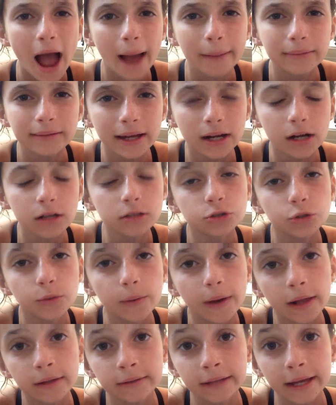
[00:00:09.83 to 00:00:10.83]
I plan on
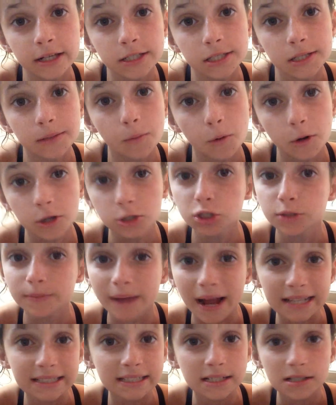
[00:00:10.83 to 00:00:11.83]
doing like some more
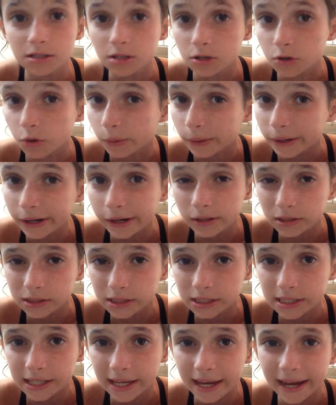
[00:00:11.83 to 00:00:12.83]
gymnastics
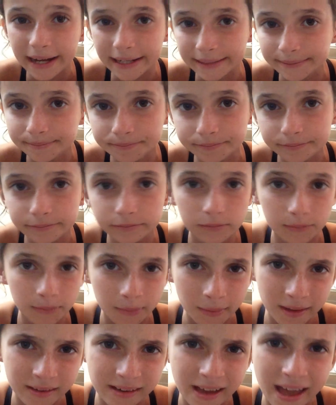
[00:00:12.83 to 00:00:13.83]
tutorials and
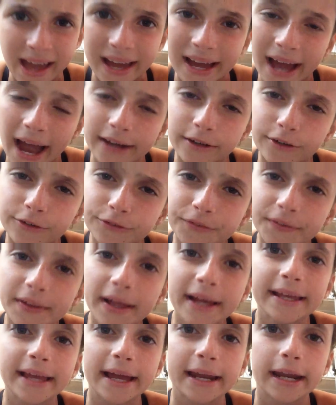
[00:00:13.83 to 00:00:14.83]
I don't feel
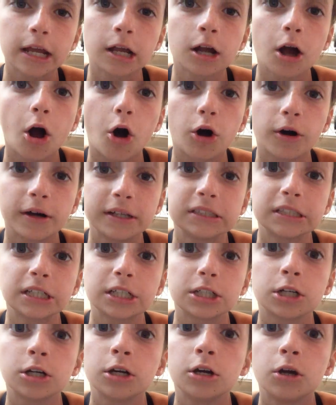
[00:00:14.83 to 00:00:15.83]
like getting all
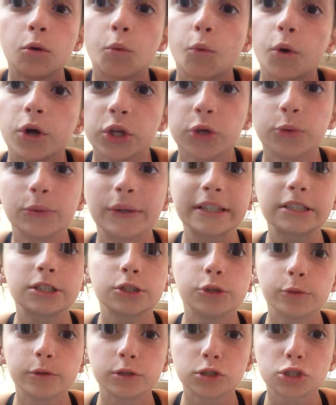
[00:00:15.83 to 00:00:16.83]
into what you need
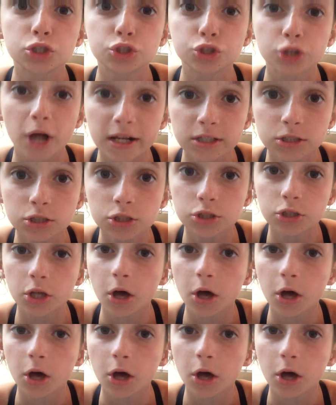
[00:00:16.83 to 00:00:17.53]
to do to stretch